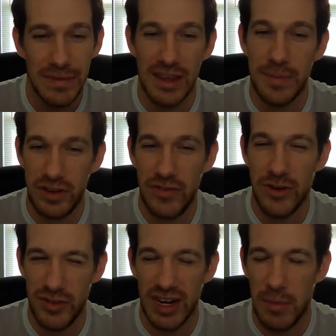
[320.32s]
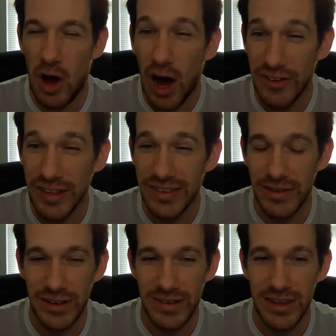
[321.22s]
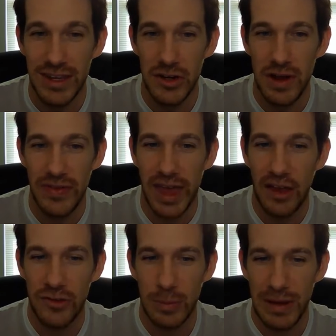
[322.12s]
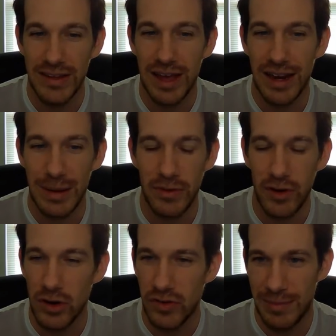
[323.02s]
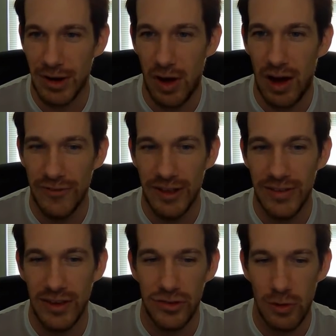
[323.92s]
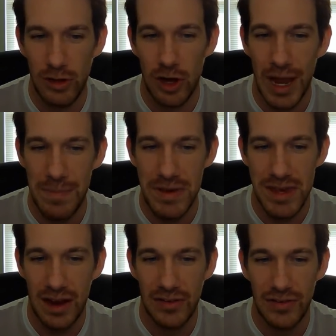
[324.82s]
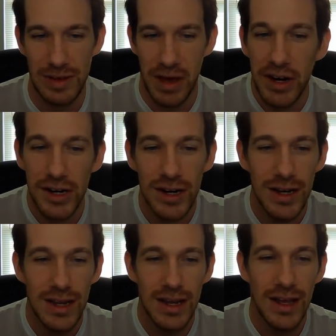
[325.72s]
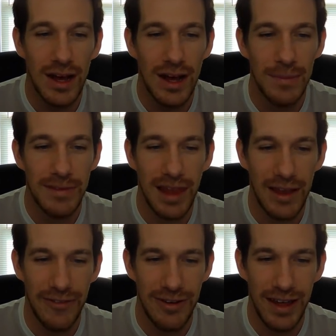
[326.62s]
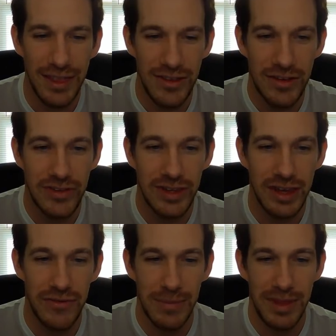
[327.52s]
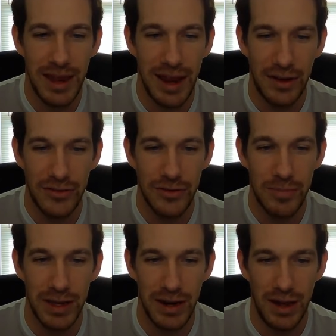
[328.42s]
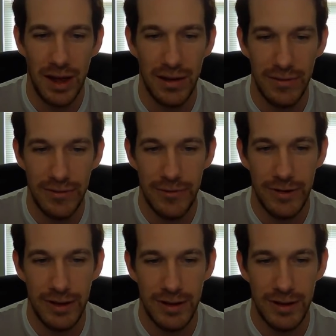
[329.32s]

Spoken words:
Especially if you're using him on offense, which I see here you have the Astra Blessing on him. So if you're using him on offense, a solo might be actually better than Life and Death, just to give him that extra bit of